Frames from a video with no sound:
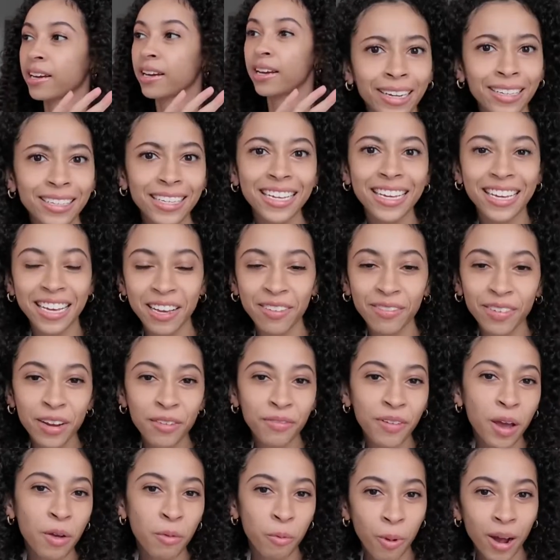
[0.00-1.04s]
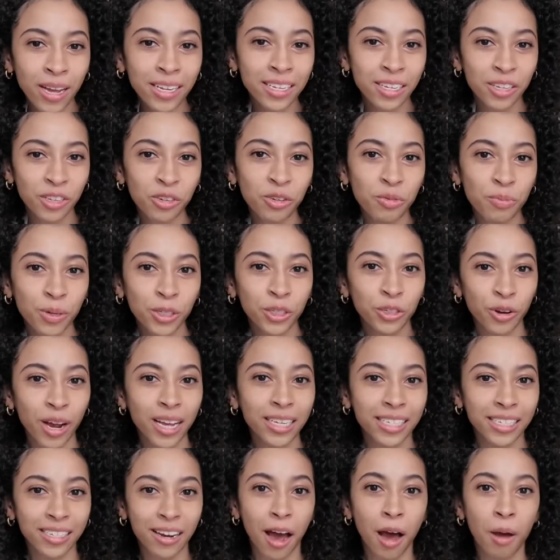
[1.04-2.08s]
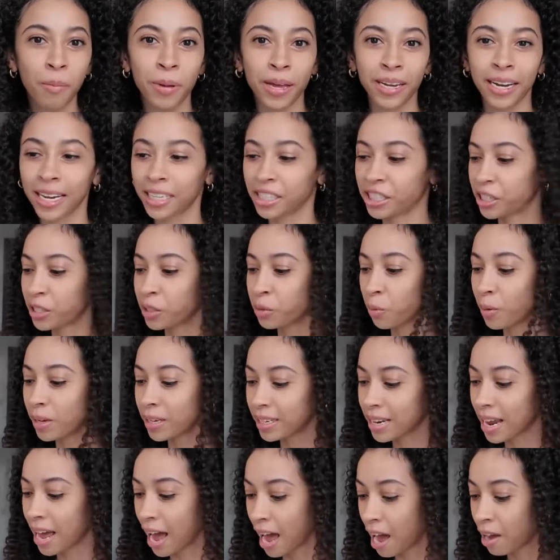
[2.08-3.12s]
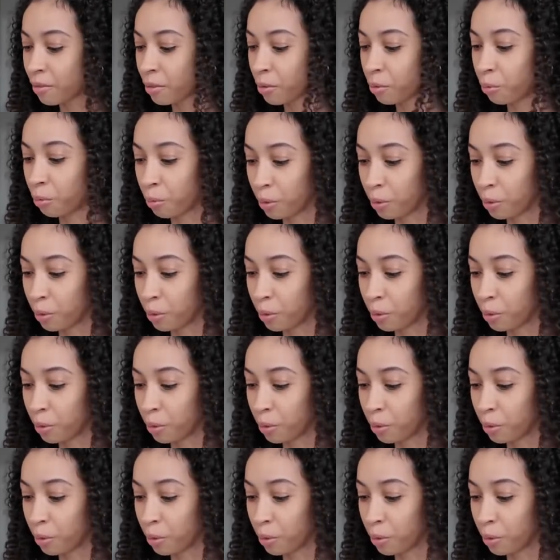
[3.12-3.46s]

Honestly, even if I wasn't super dressed up and I just wanted to have a